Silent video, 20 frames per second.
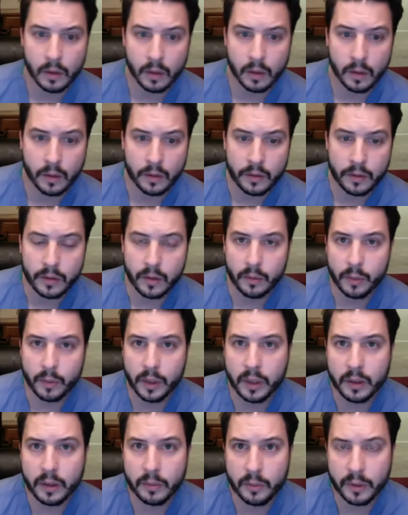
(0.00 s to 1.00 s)
So we
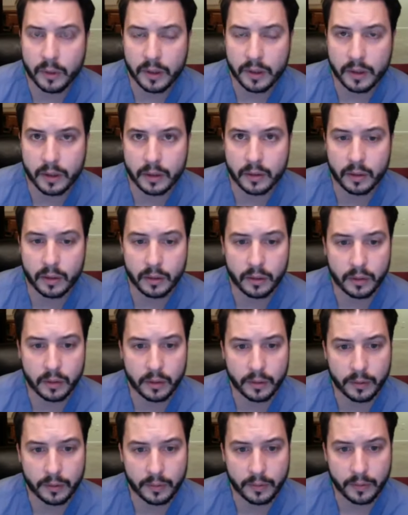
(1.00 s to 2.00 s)
end up with a total
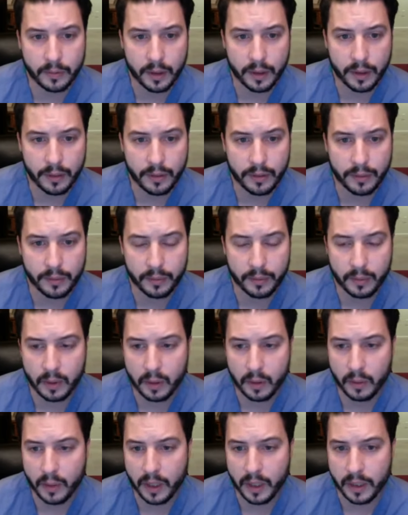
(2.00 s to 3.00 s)
of
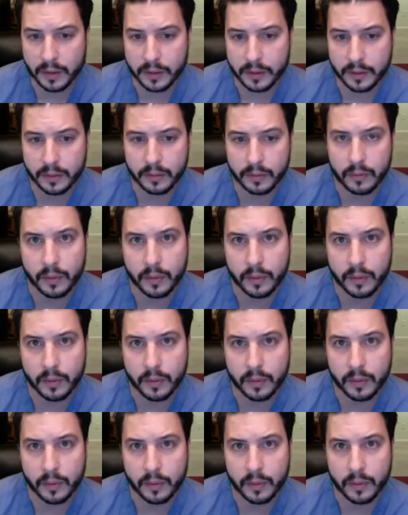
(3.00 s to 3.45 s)
308 with